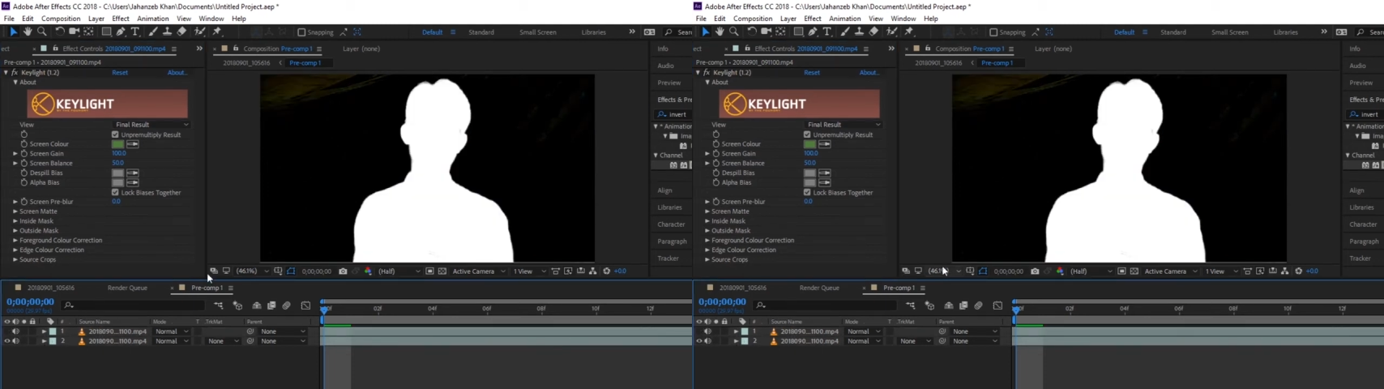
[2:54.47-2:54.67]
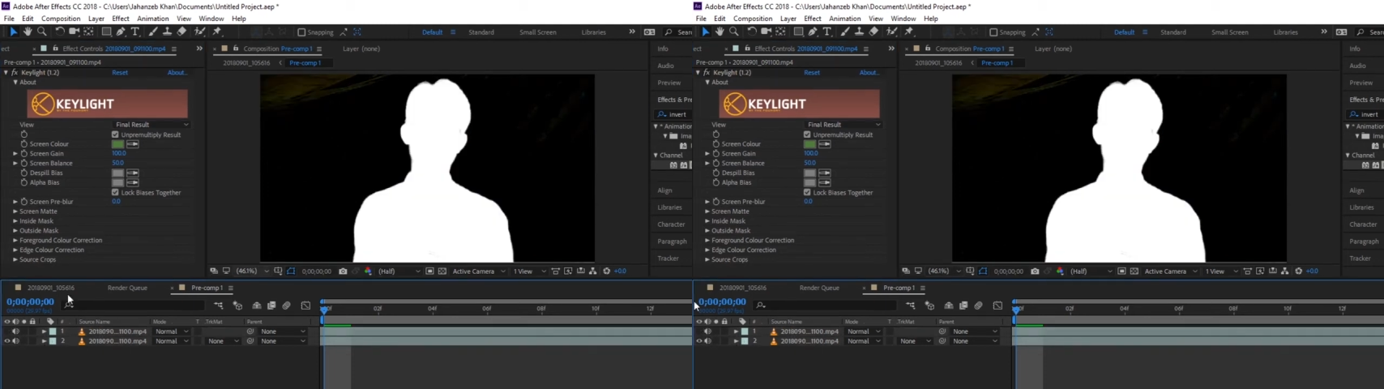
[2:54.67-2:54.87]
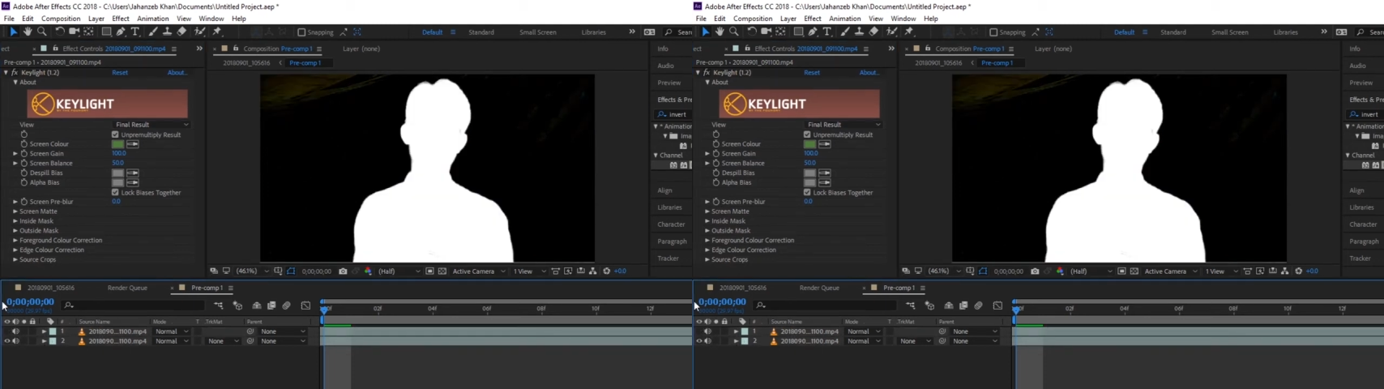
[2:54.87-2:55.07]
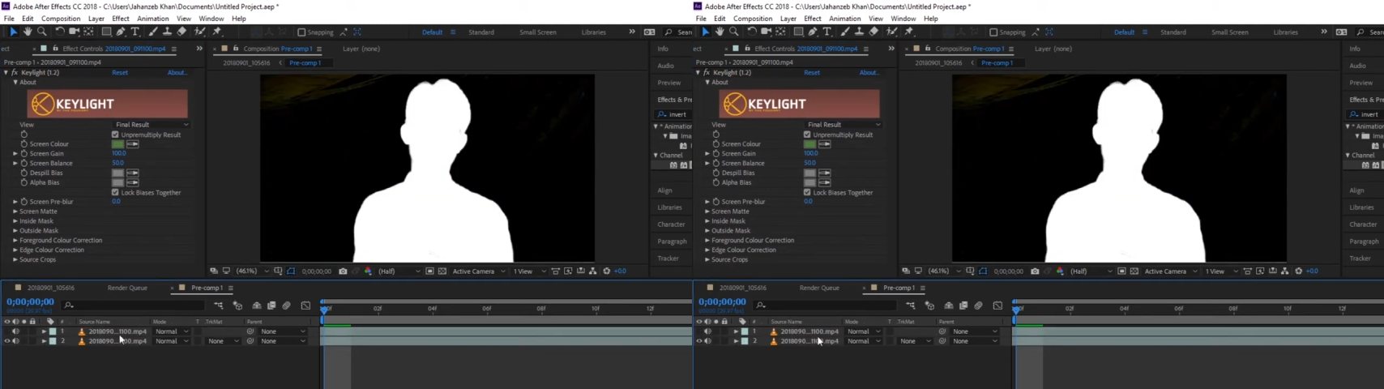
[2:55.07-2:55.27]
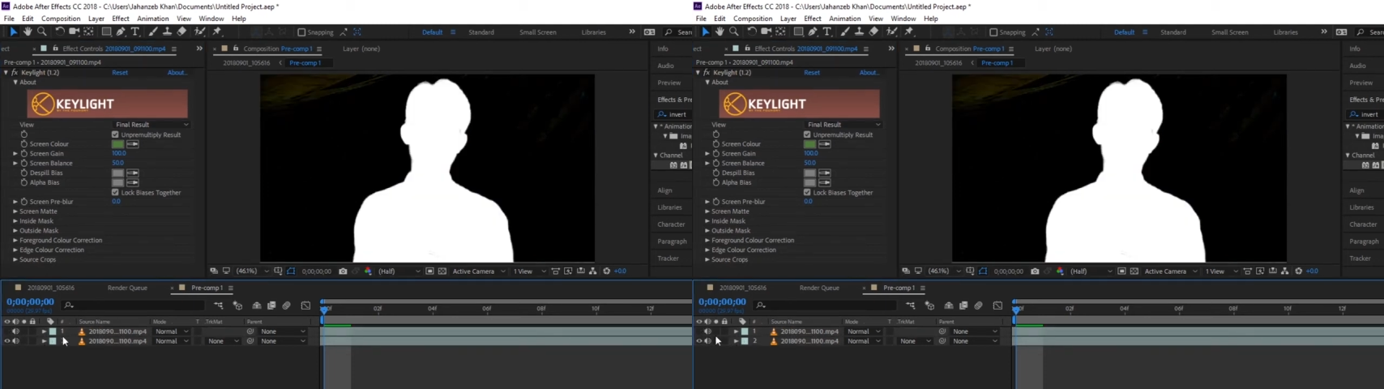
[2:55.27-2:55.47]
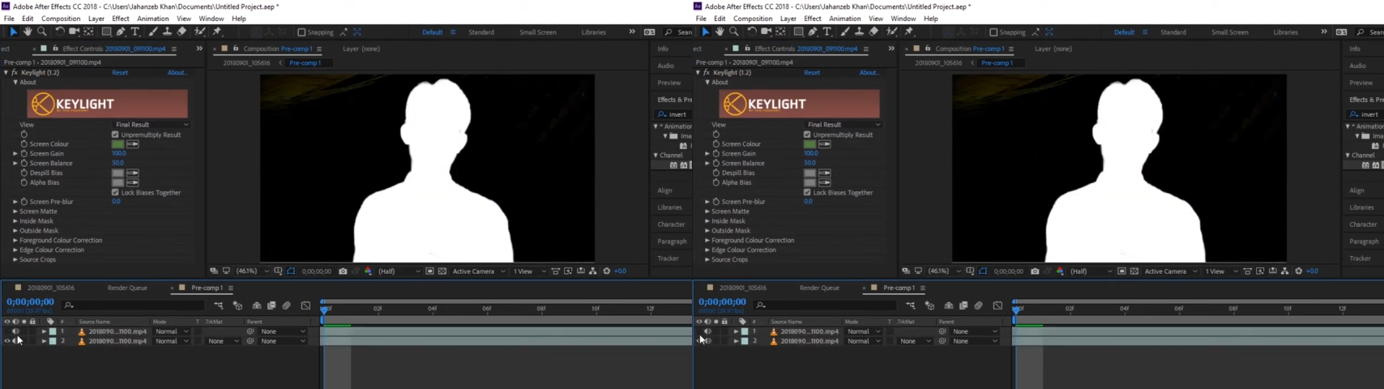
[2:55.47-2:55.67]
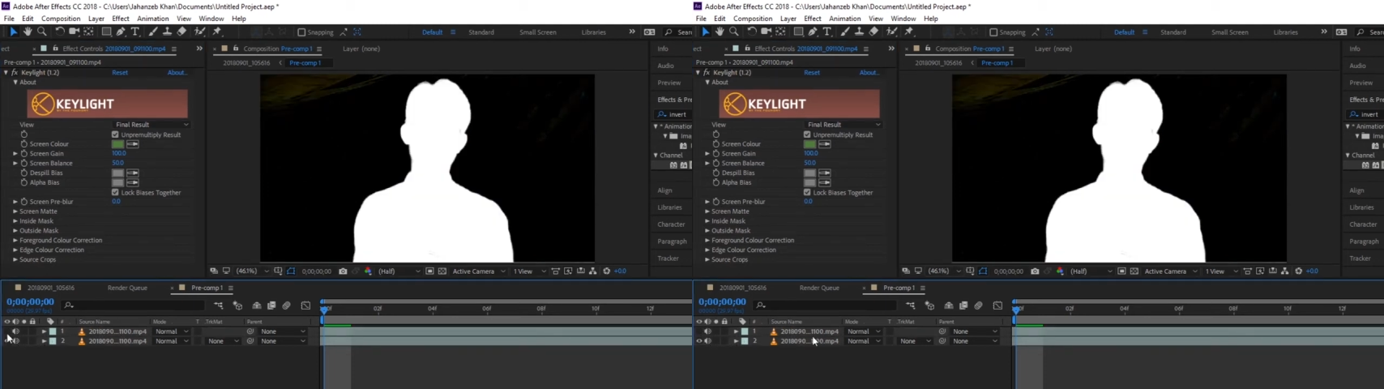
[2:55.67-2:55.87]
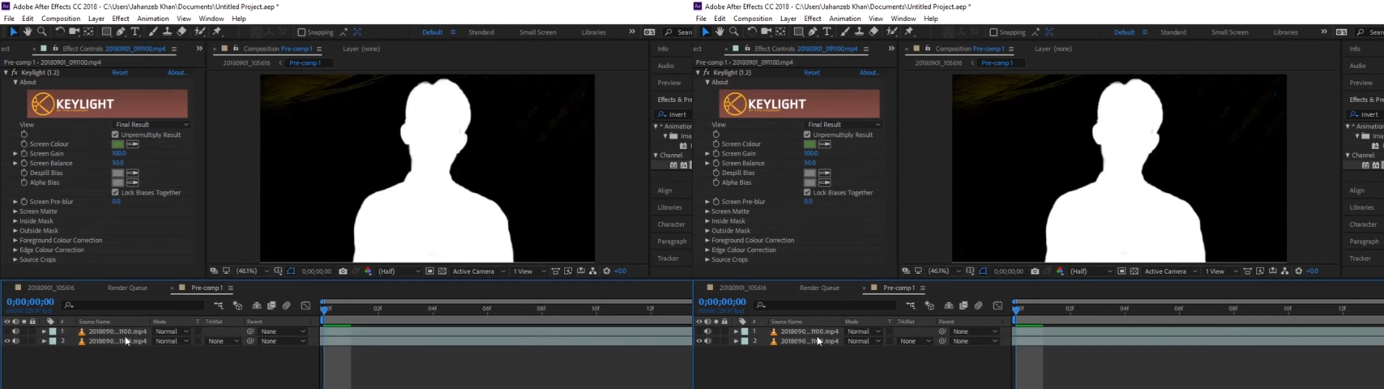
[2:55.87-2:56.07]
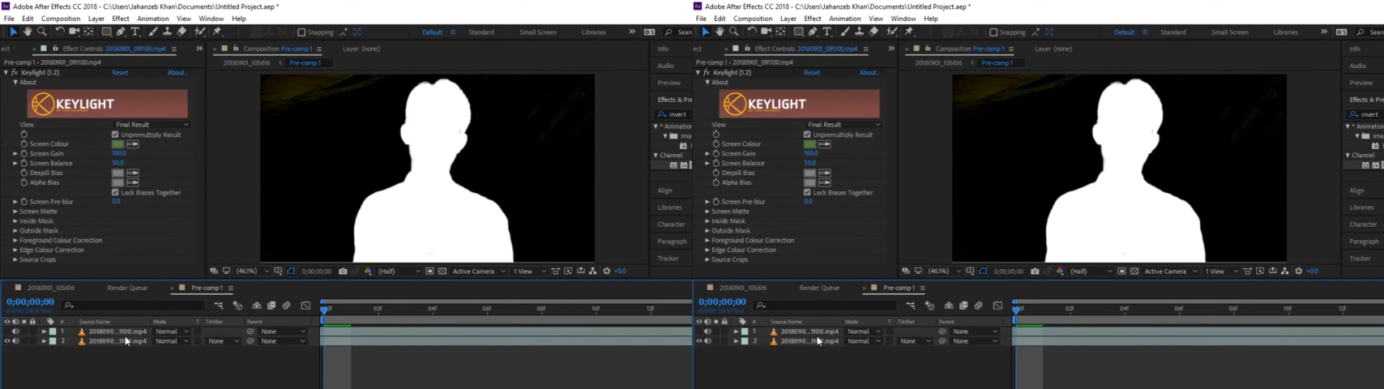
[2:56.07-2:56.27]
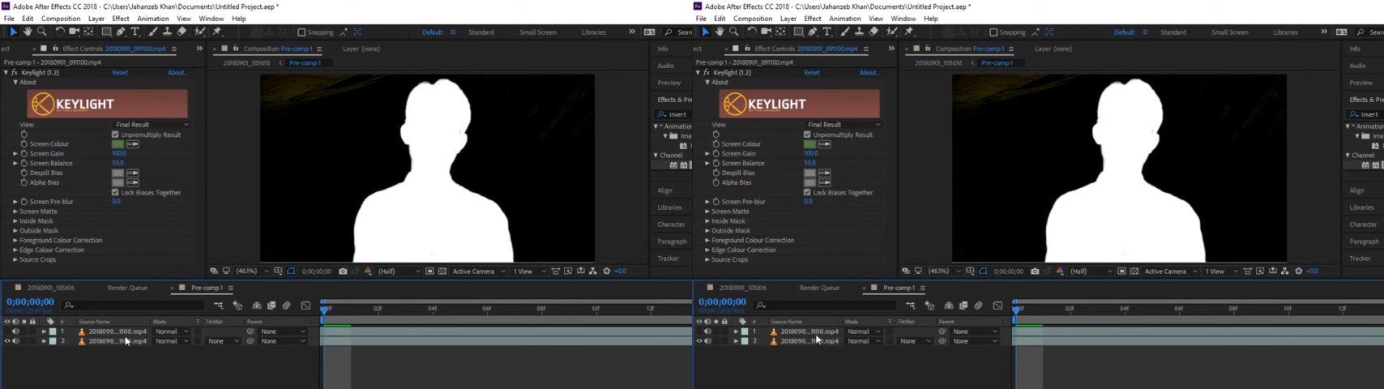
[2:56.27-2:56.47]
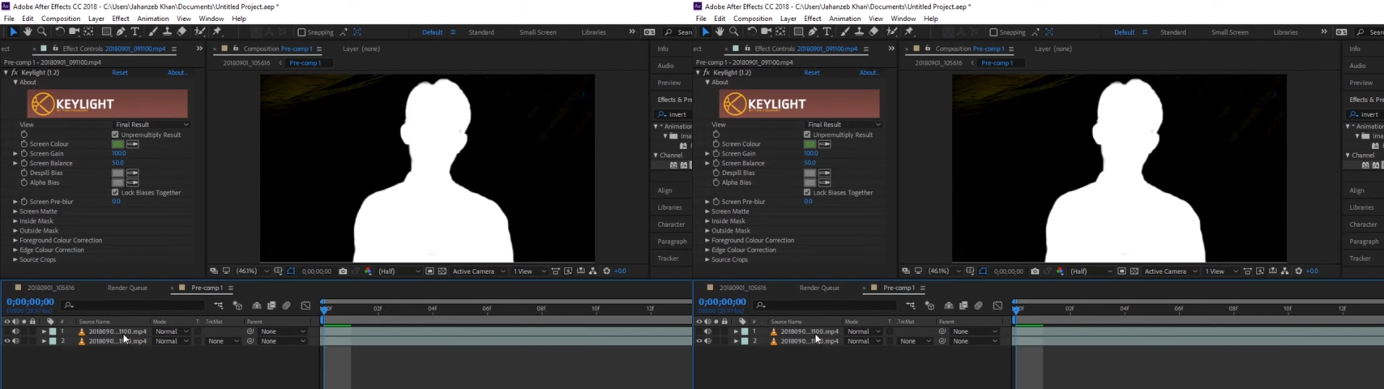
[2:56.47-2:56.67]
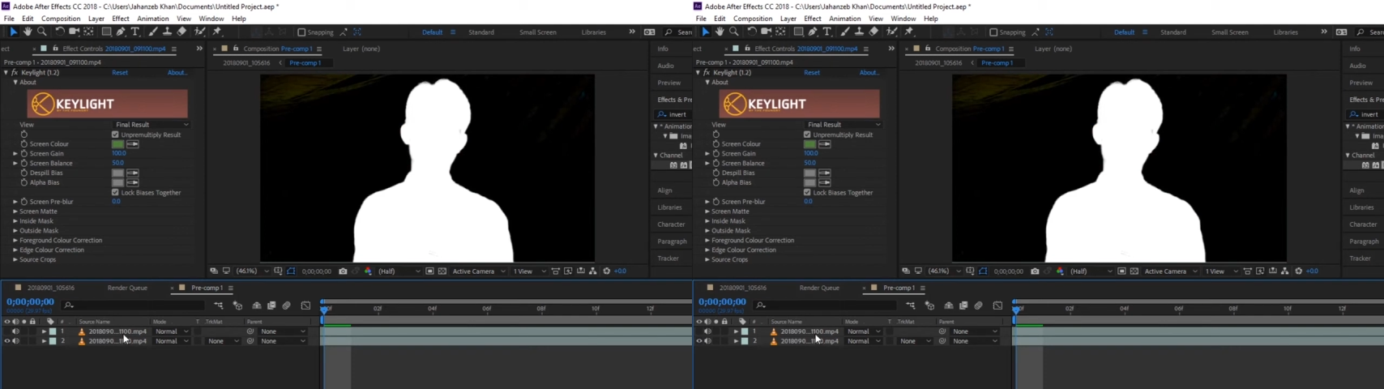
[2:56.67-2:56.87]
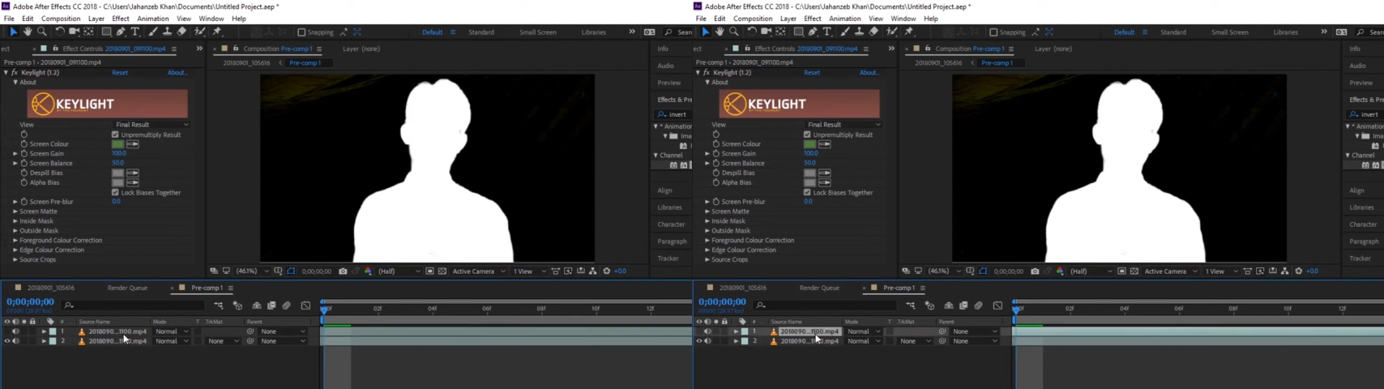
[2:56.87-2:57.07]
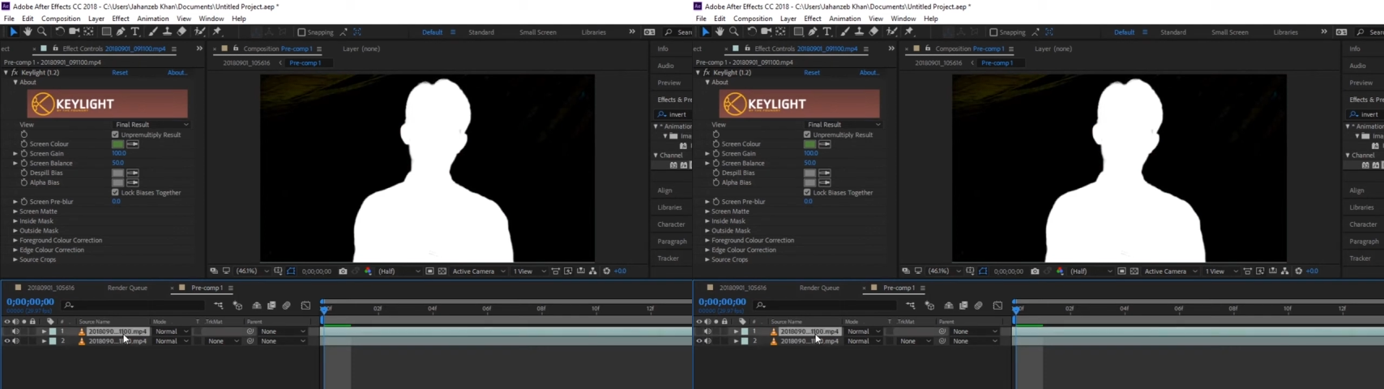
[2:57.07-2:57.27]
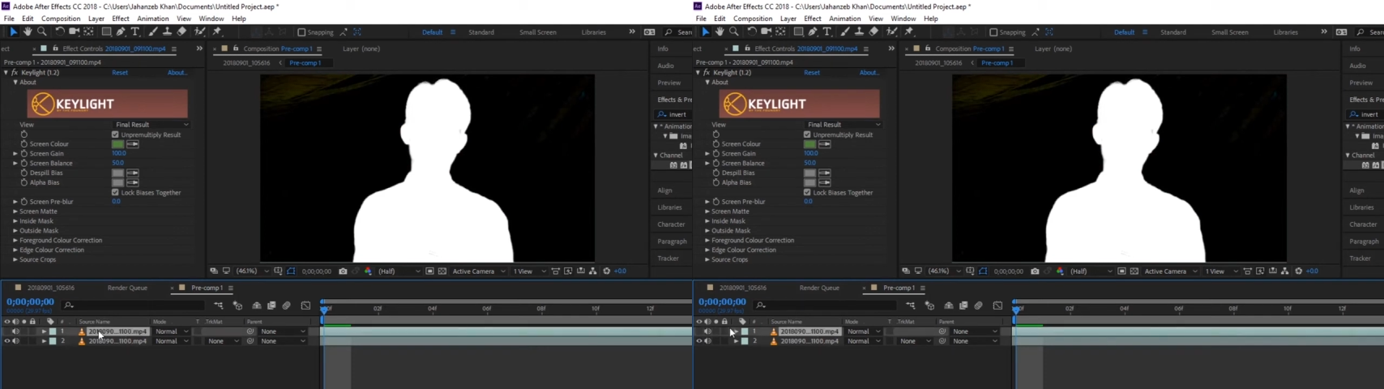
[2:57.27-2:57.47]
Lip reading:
Nobody's mouth can be seen.